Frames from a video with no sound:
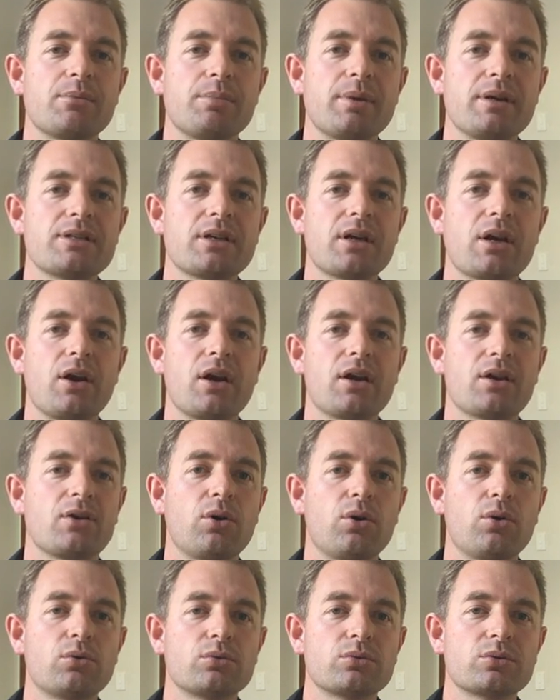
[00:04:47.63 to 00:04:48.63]
the better and
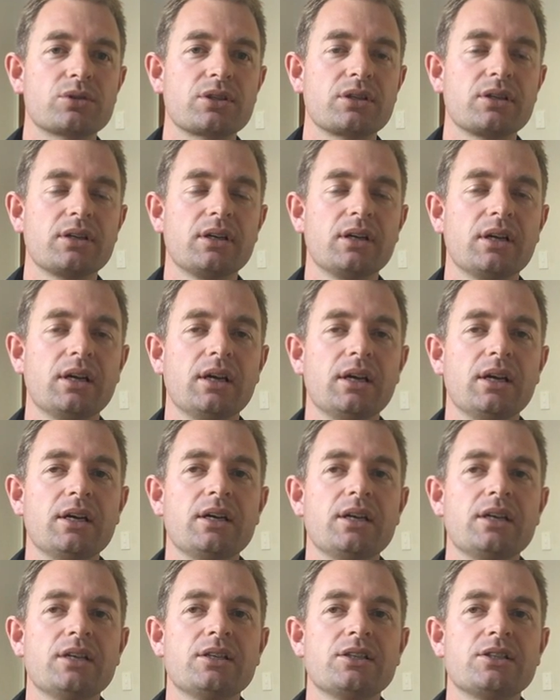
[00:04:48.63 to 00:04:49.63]
cools.
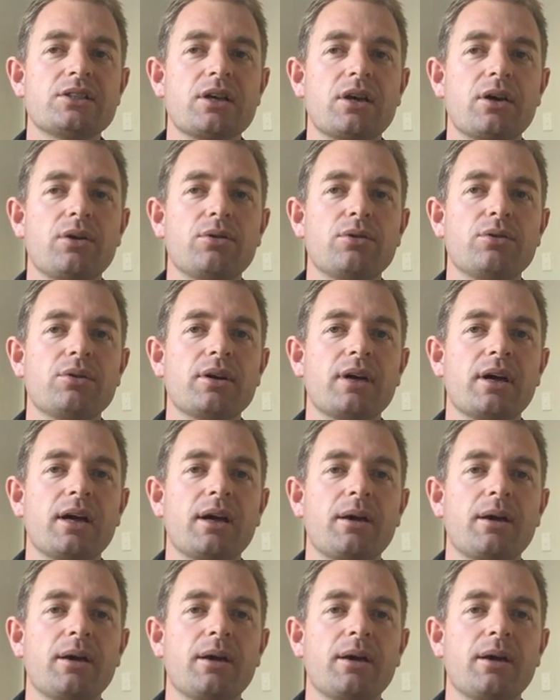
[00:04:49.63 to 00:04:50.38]
So